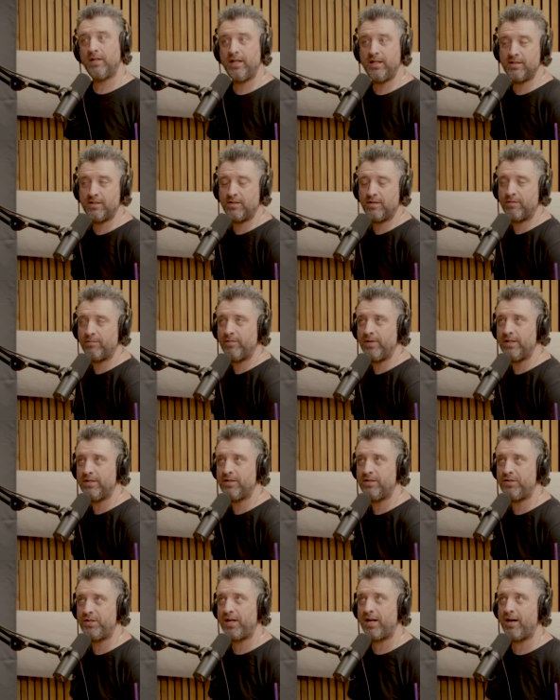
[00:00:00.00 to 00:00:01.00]
He's a
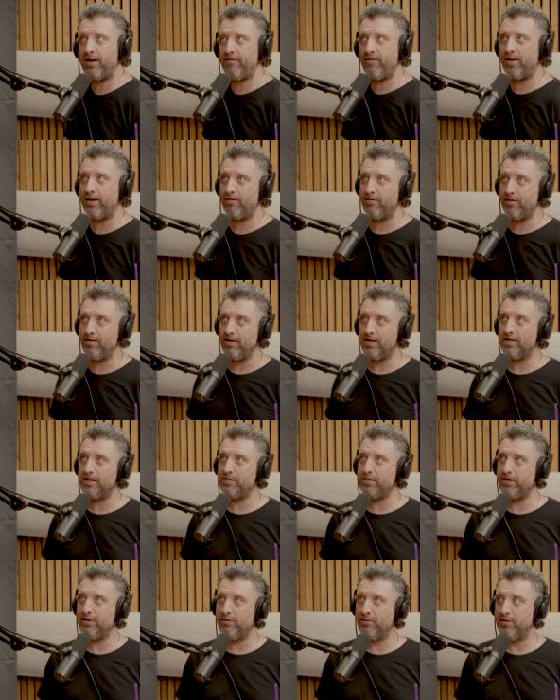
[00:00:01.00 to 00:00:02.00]
Jedi veteran that's
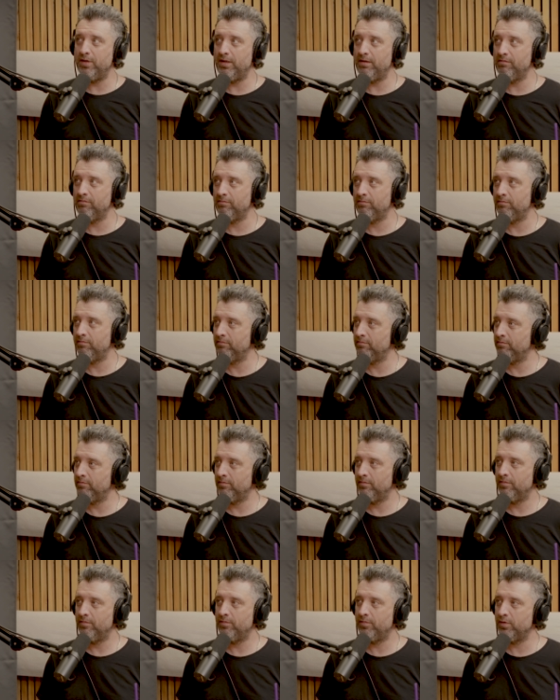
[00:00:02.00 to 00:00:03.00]
been doing it
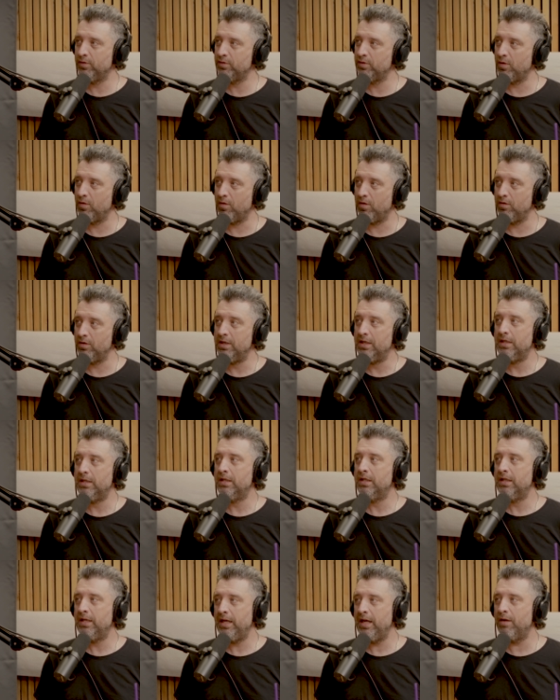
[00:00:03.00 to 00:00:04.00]
for so long.
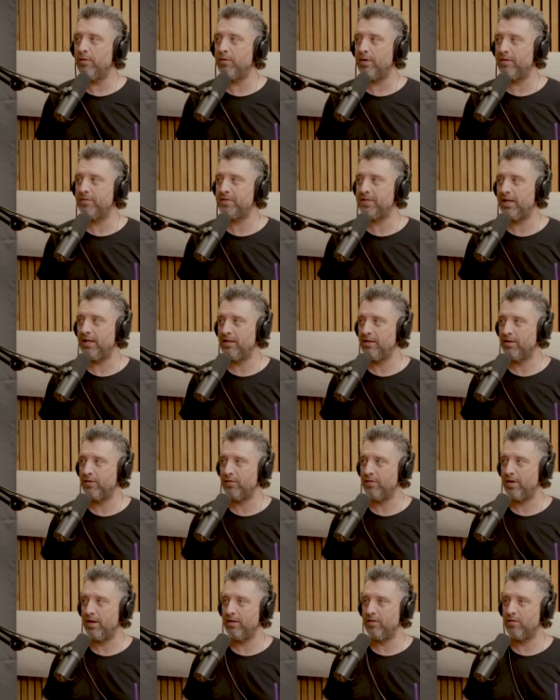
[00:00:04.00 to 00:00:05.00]
He had a rough set the
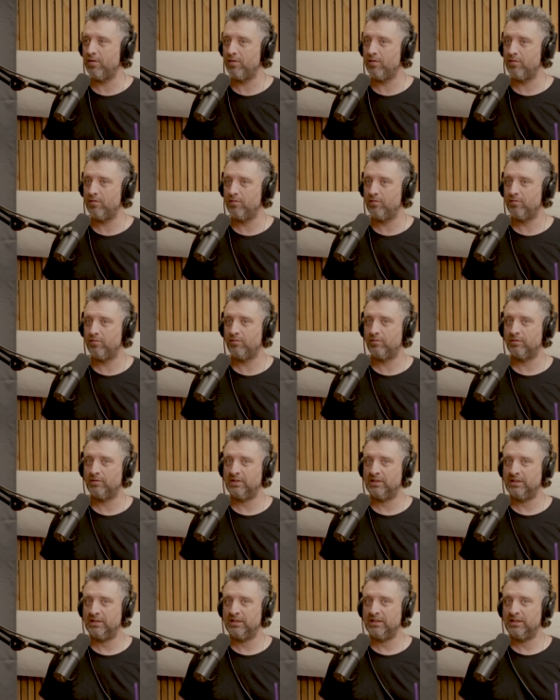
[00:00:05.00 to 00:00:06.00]
other night though.
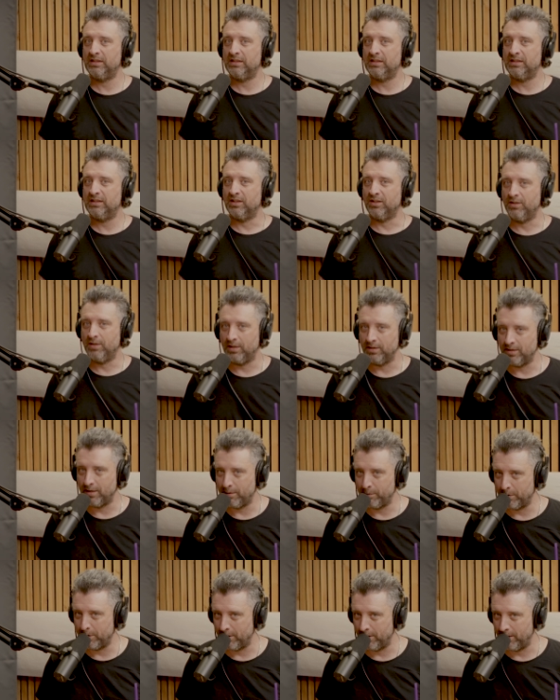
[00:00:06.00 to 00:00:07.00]
Cut
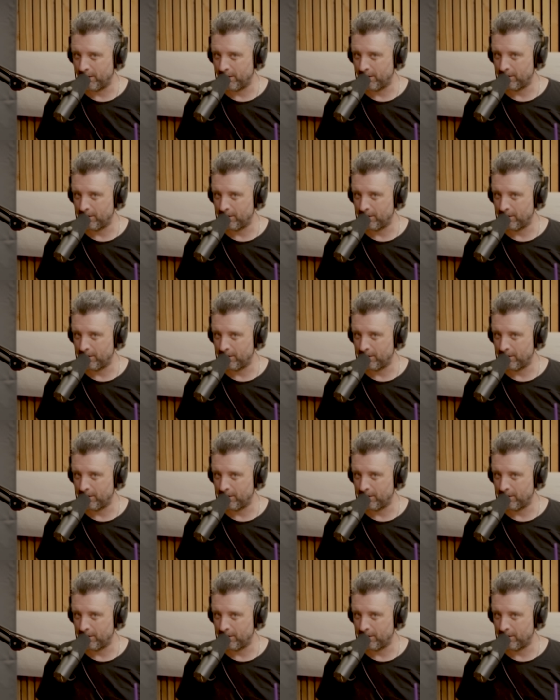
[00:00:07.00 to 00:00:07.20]
that part out.